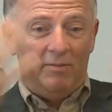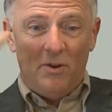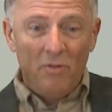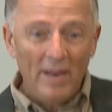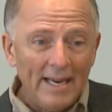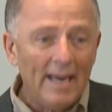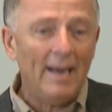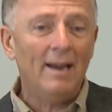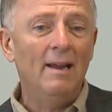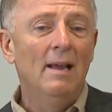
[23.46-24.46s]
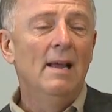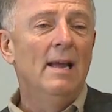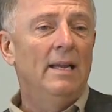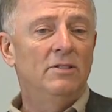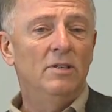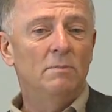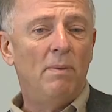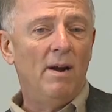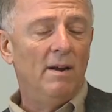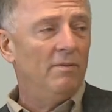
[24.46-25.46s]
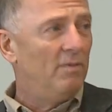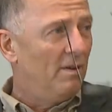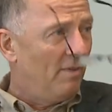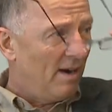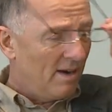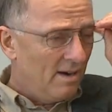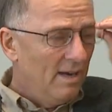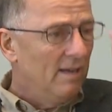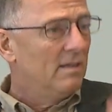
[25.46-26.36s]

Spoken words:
of our thinking. It's just part of our